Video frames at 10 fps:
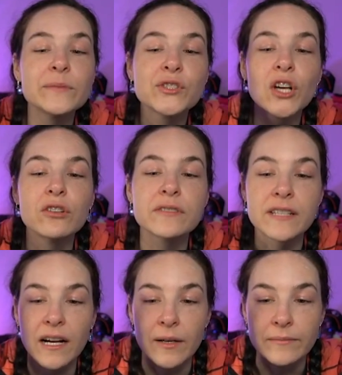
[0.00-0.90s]
so
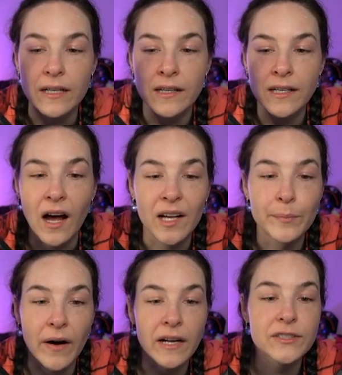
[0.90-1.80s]
dumb. I
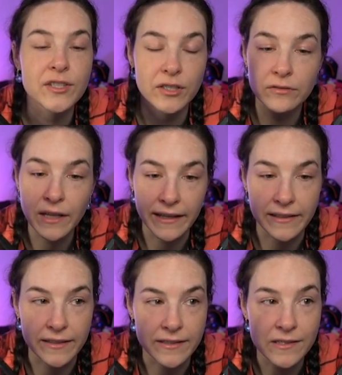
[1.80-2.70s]
bought two
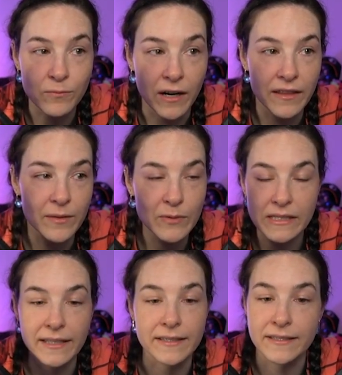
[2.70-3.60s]
lighters. One of them was
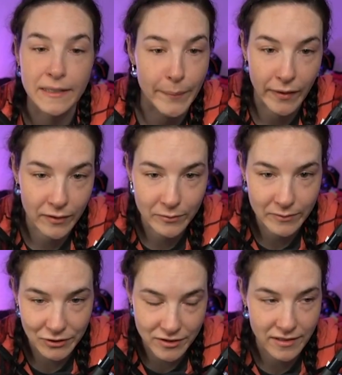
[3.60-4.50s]
like Zippo,
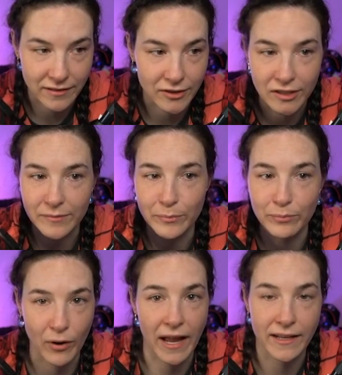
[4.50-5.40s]
which is a good
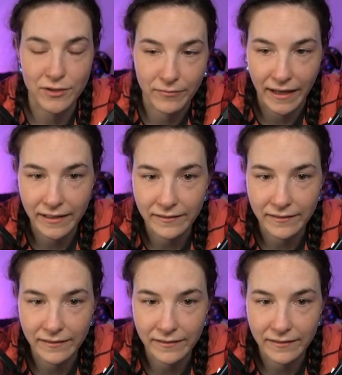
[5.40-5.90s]
brand, right?